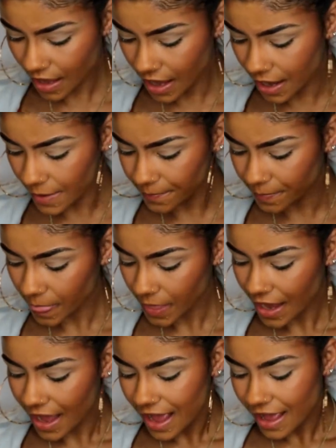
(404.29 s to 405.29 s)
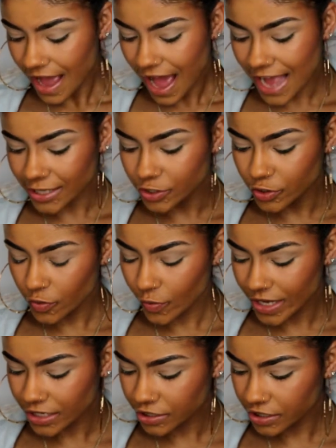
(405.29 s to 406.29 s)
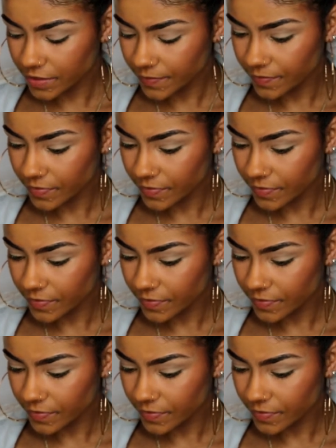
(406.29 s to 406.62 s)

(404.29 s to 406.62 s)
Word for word: Um, I do wish